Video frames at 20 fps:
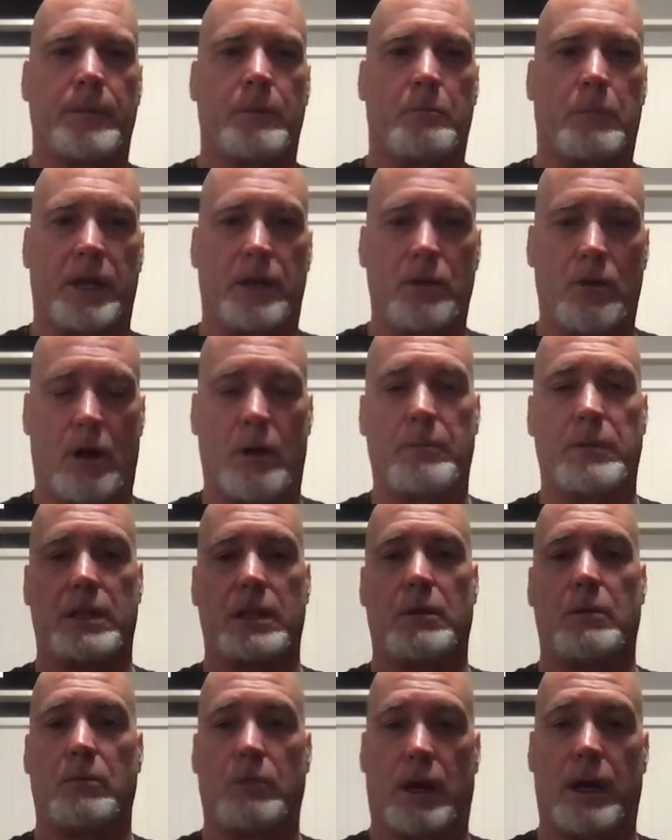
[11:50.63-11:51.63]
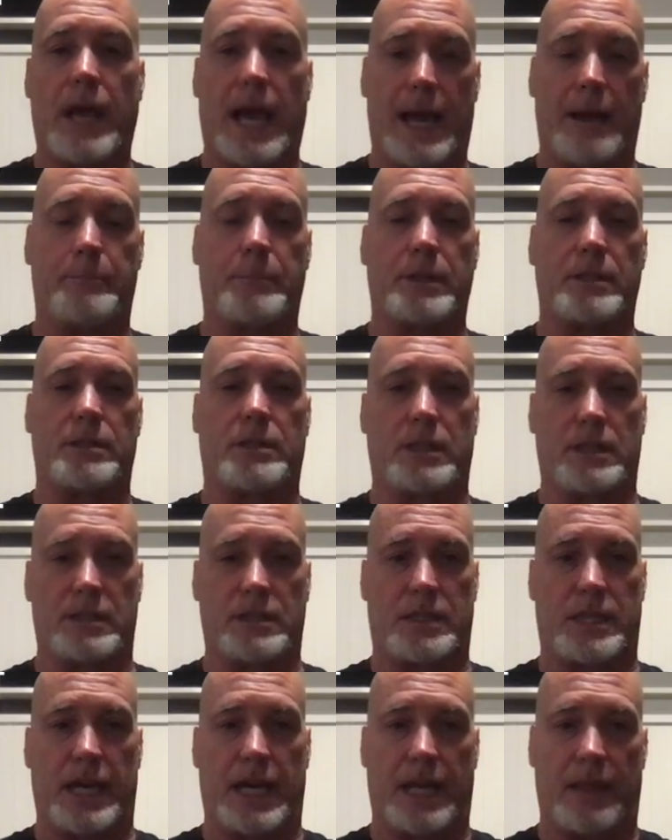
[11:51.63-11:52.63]
But normally what happens
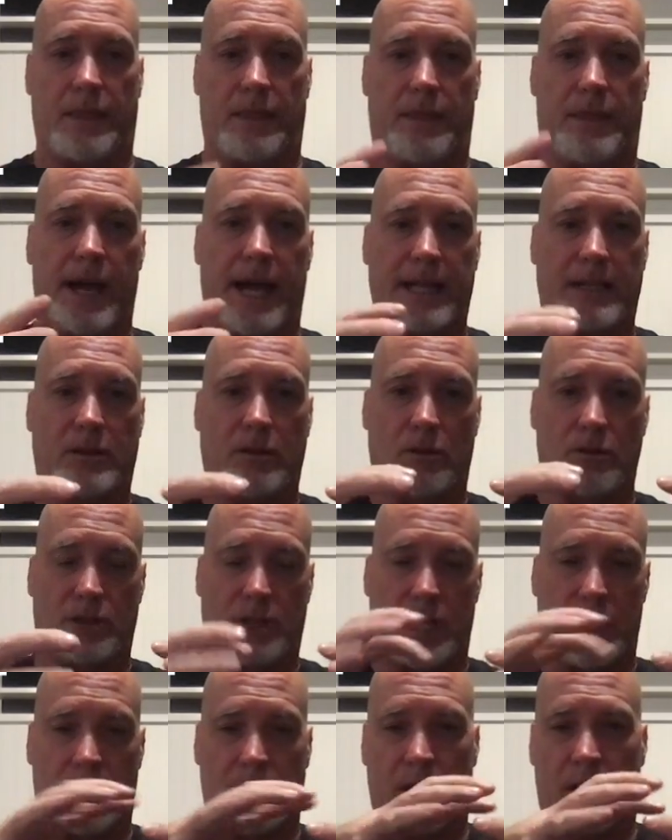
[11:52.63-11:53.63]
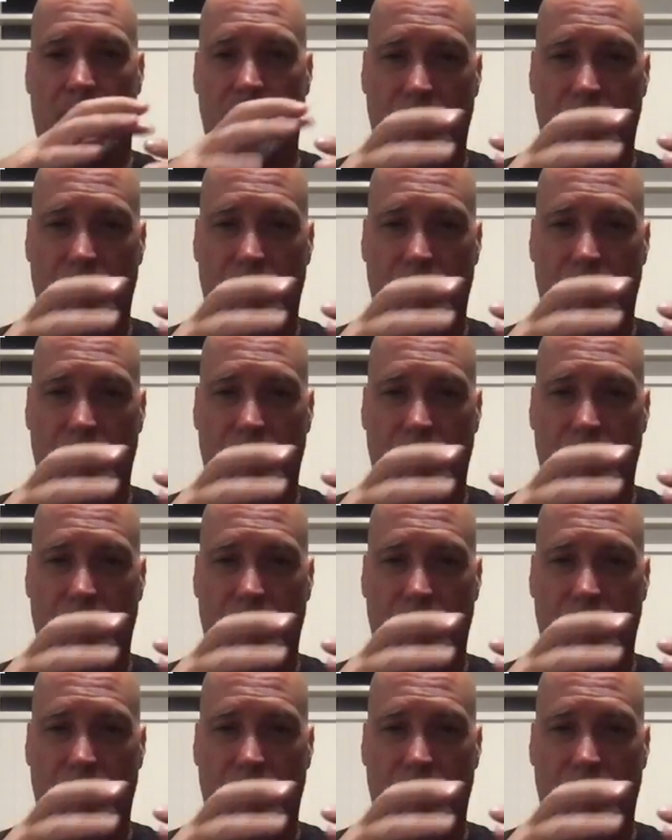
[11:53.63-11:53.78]
is that goes in there,